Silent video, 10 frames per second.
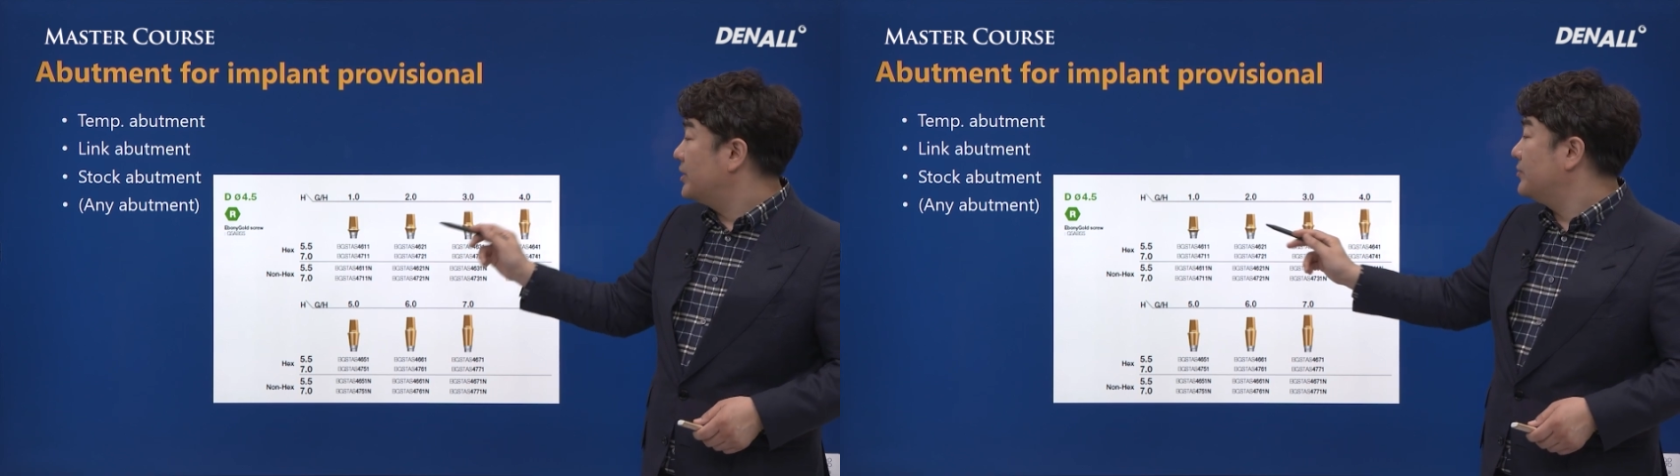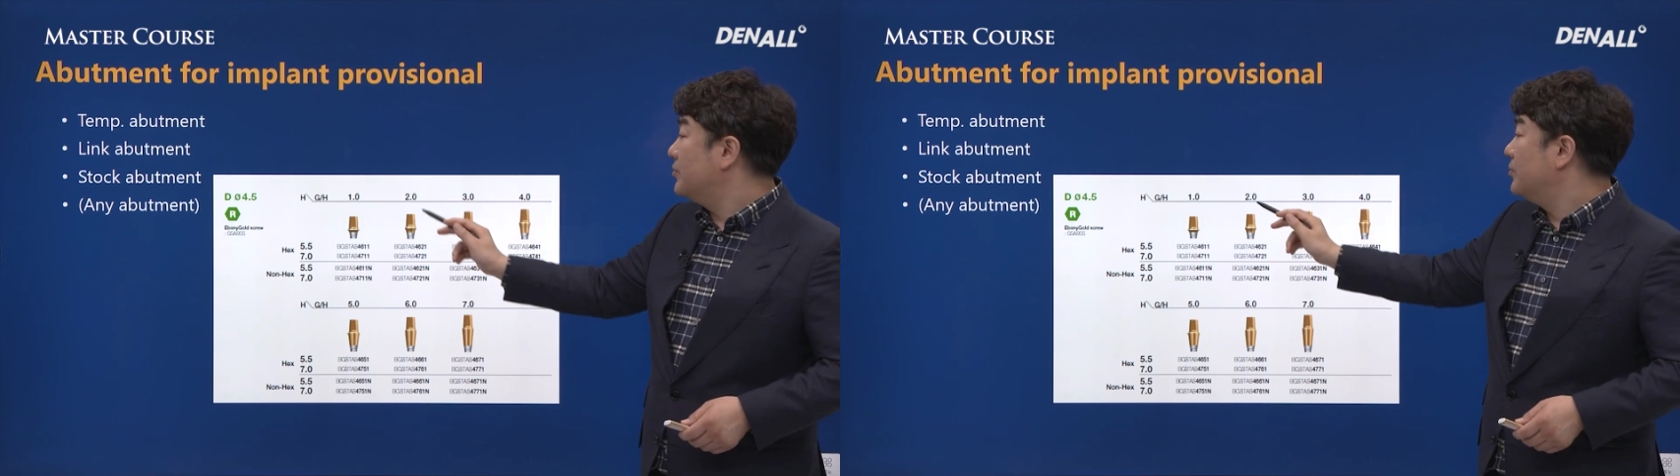
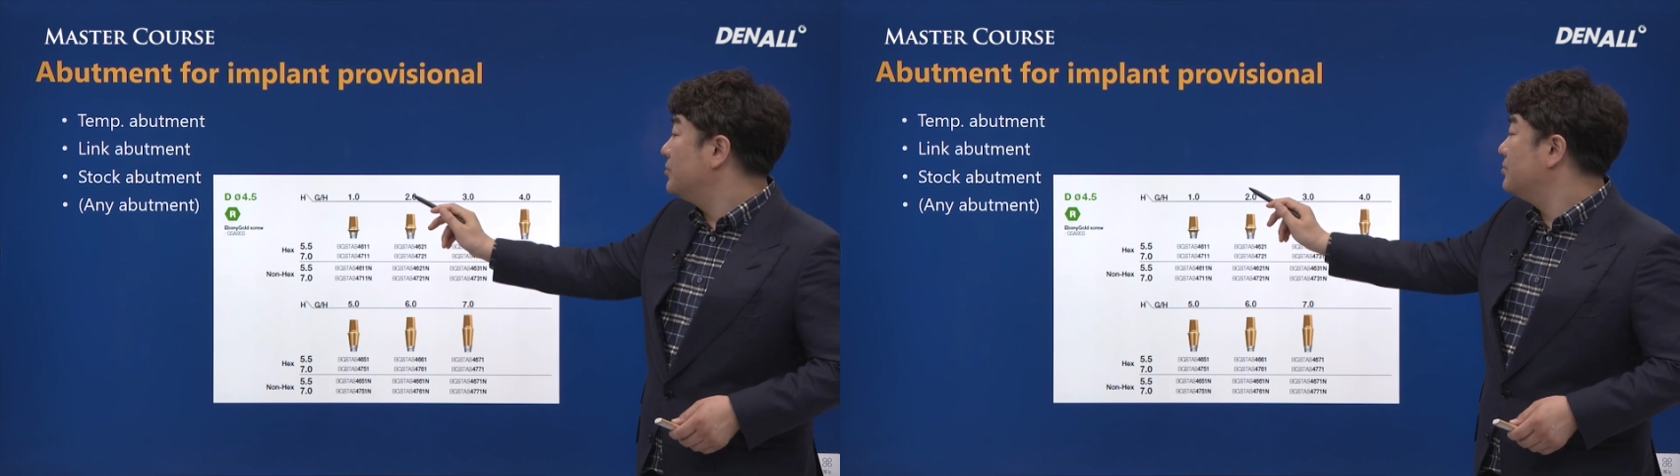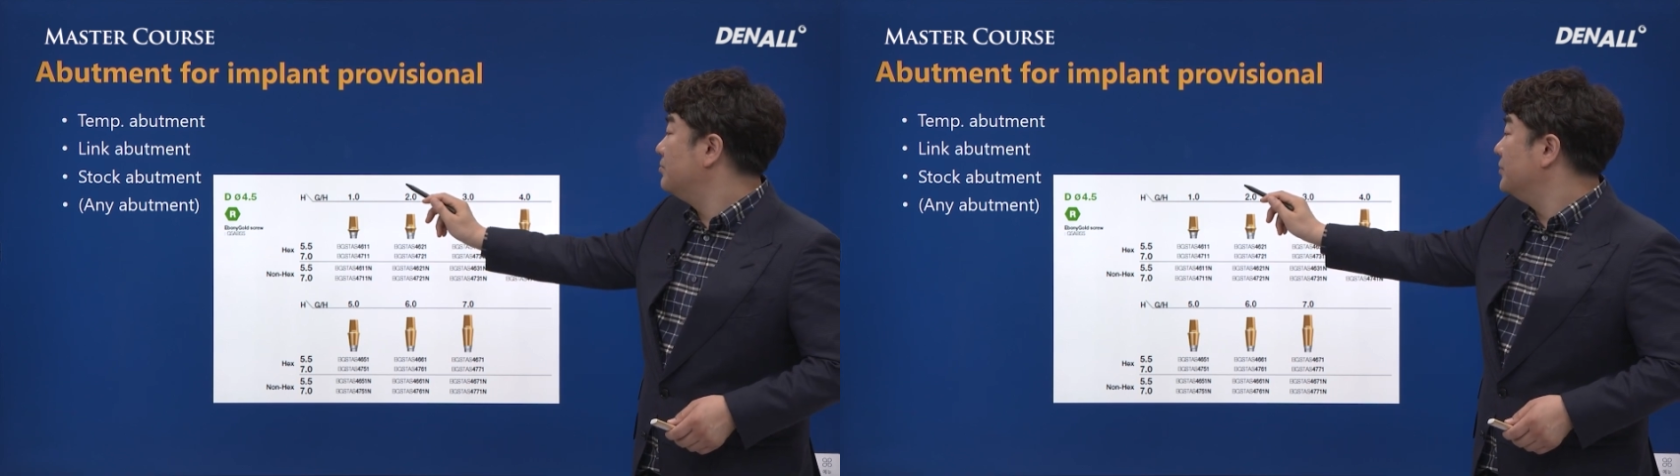
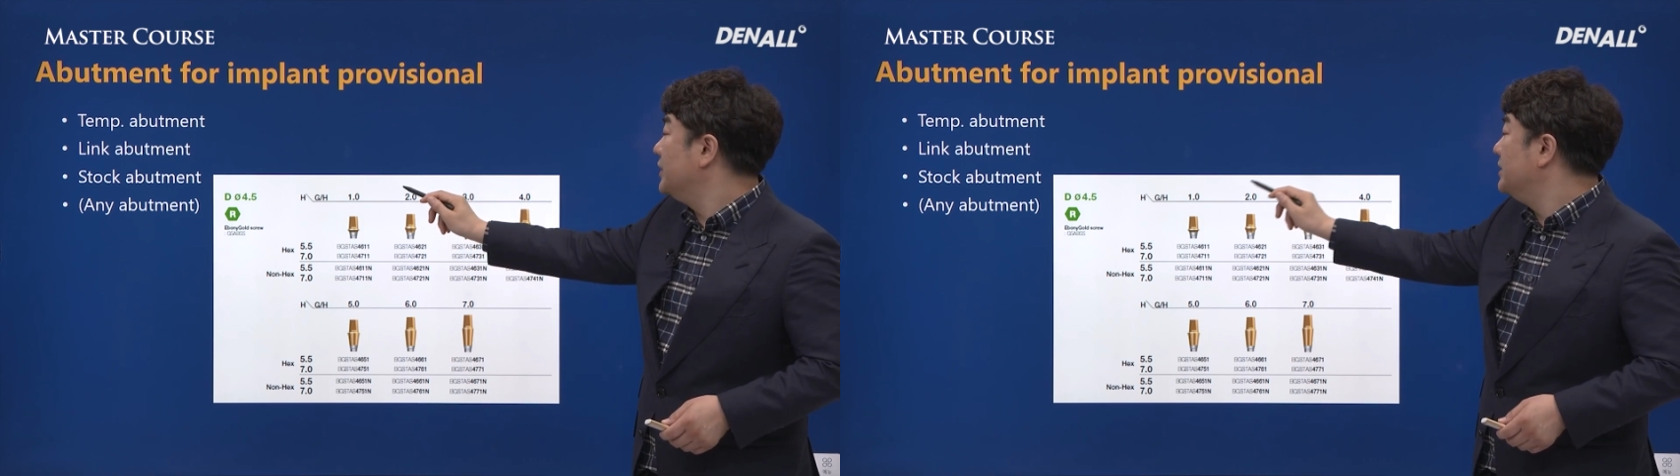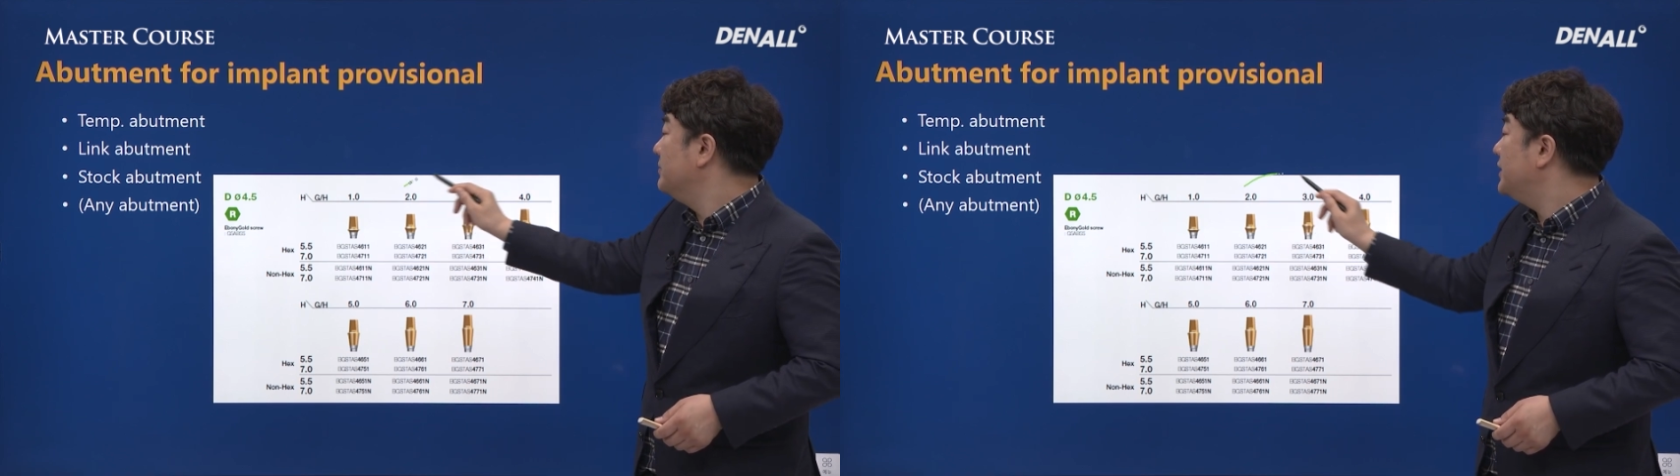abutments
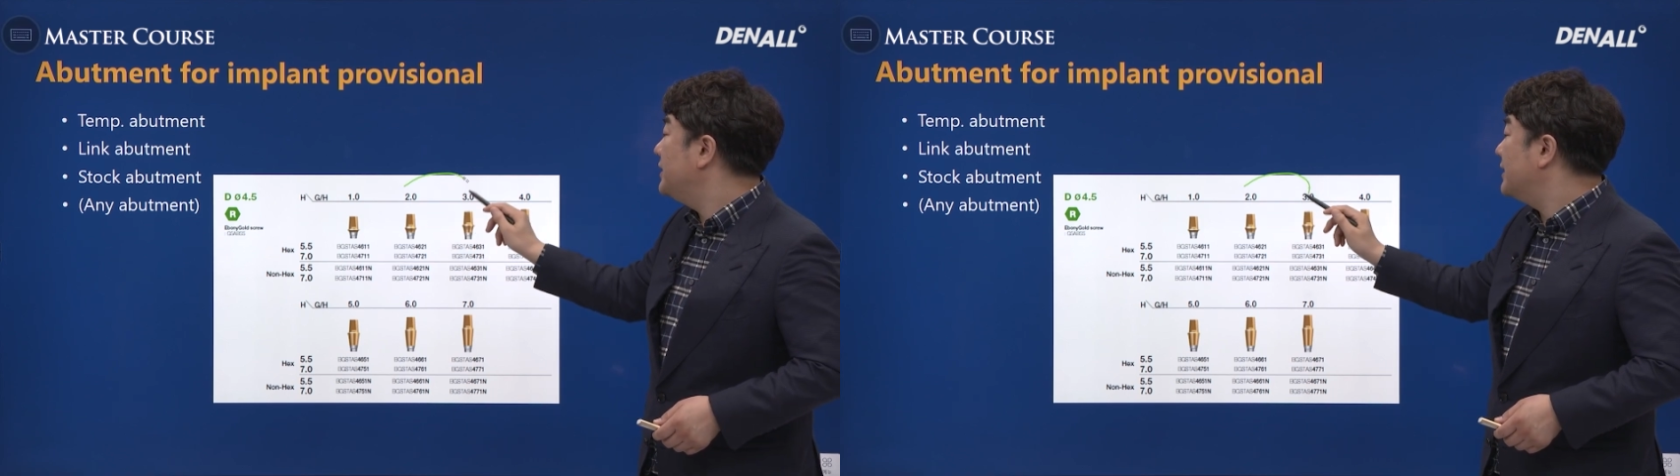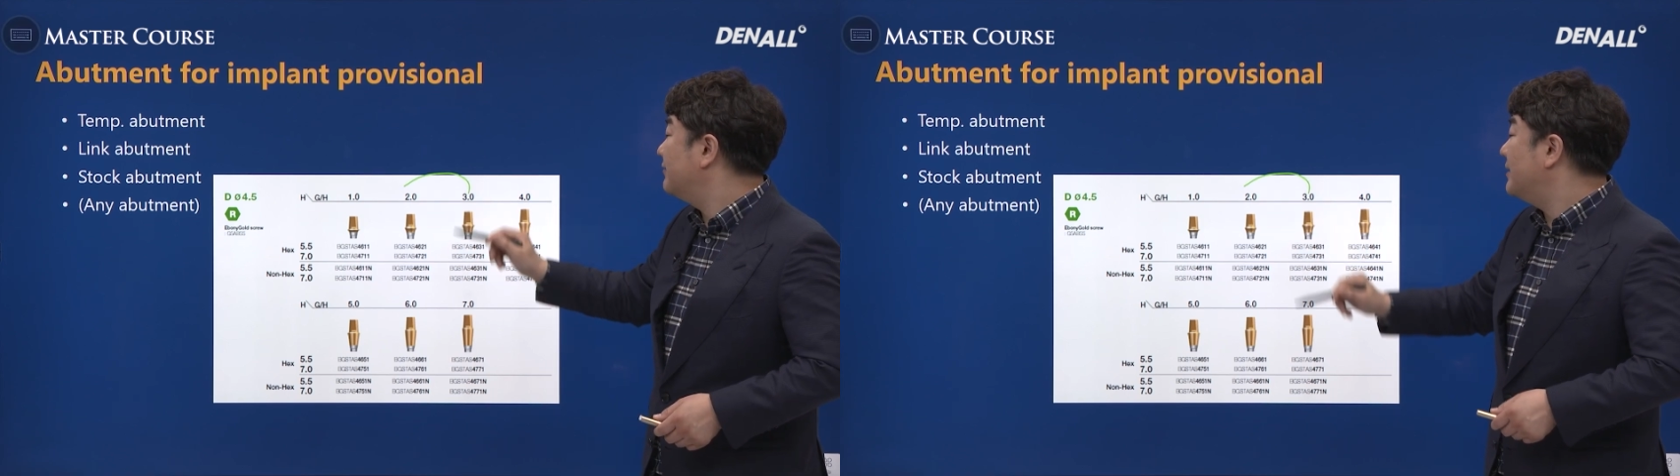with